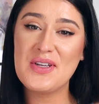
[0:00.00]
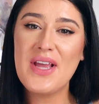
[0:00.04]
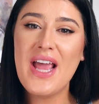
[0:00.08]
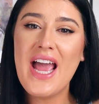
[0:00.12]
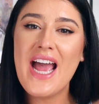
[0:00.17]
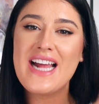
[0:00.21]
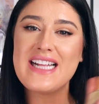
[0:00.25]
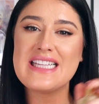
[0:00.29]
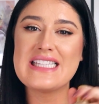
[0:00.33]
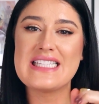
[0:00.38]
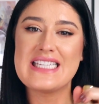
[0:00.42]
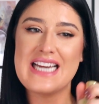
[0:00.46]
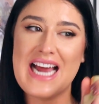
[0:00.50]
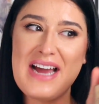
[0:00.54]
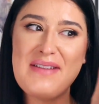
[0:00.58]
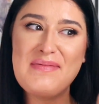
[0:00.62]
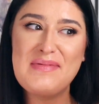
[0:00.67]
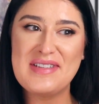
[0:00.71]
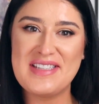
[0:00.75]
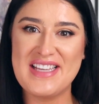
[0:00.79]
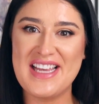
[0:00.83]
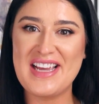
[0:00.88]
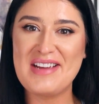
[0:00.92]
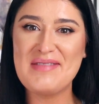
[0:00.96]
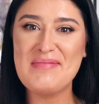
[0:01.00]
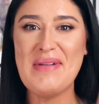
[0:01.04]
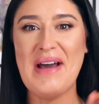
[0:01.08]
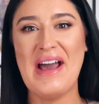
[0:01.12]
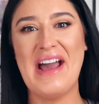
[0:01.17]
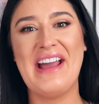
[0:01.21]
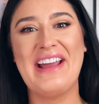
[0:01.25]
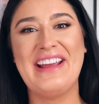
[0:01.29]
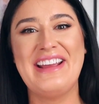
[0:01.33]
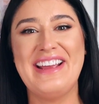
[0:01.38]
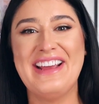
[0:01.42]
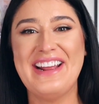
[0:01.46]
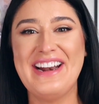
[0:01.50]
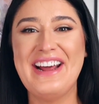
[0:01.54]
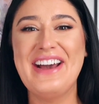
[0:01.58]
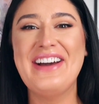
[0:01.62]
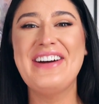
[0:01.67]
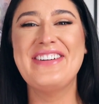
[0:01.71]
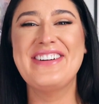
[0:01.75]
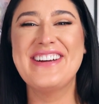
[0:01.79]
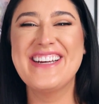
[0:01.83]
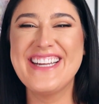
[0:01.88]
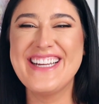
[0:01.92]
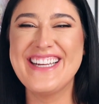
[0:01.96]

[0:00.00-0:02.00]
yeah, it's time to say goodbye, you know?